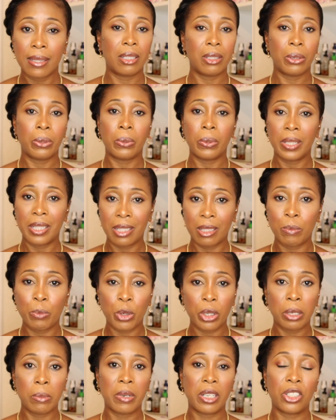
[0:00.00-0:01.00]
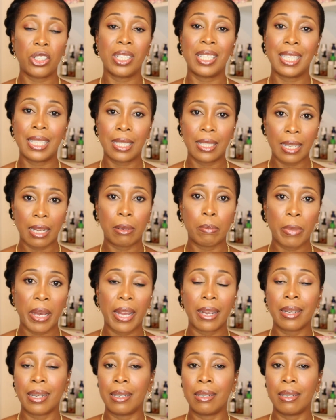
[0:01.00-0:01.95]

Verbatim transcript: So it's pretty much a setback.